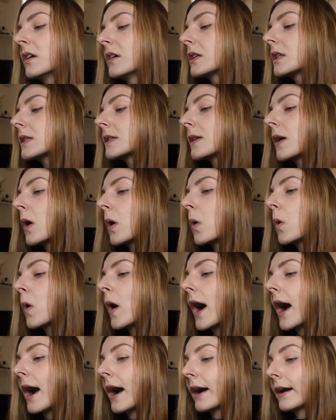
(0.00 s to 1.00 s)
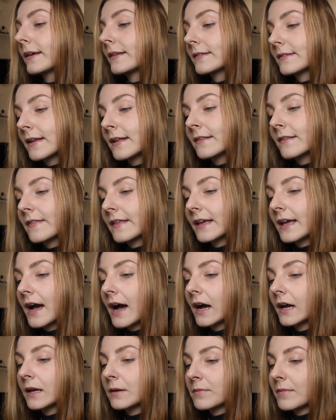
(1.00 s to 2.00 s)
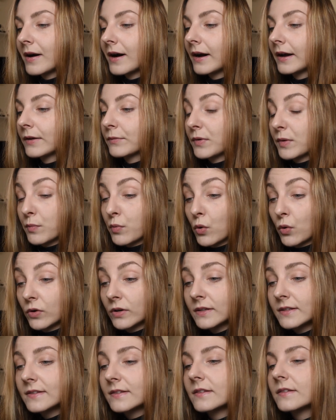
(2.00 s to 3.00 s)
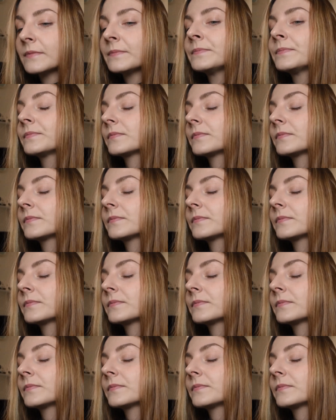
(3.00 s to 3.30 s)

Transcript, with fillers: So I sent the guy my reports.